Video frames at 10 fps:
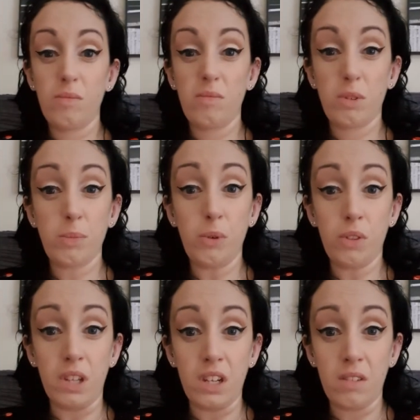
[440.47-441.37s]
Small
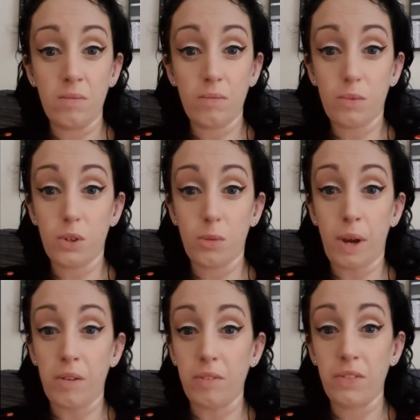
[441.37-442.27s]
thing, took
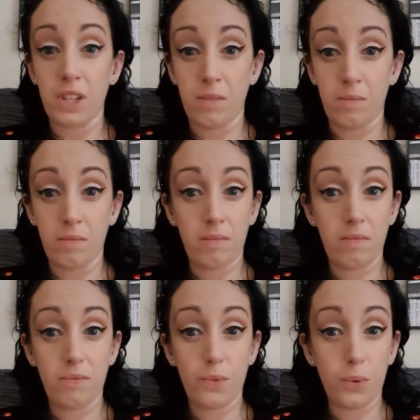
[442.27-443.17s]
about 15-20
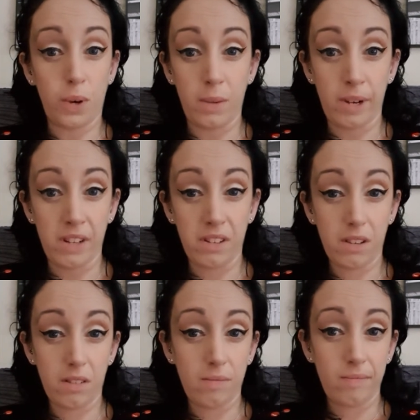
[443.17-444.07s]

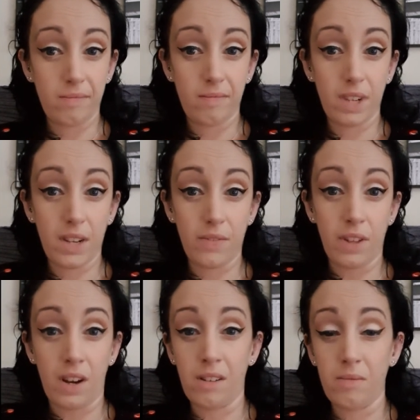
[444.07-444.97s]
minutes, if
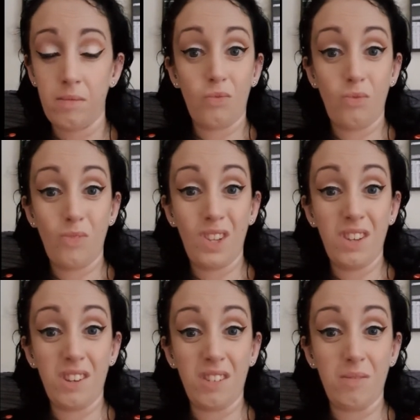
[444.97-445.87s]
that.
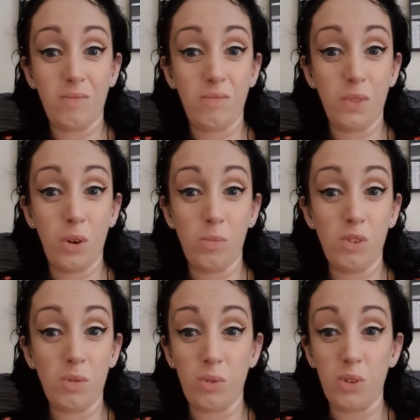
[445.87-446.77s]
Yeah, not
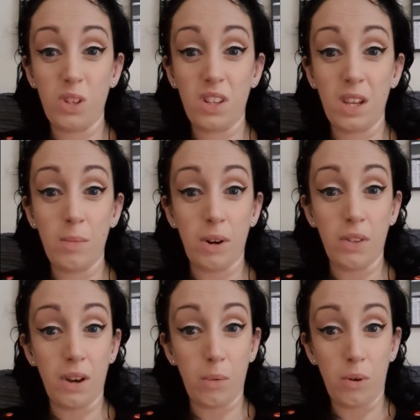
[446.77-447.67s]
much more to say about
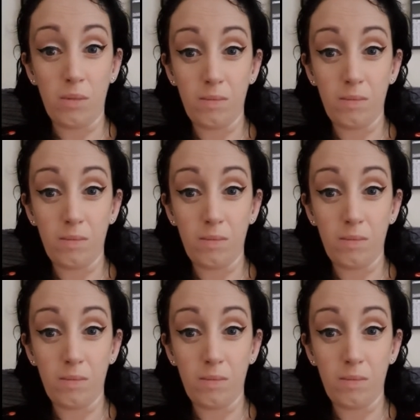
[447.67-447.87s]
that one.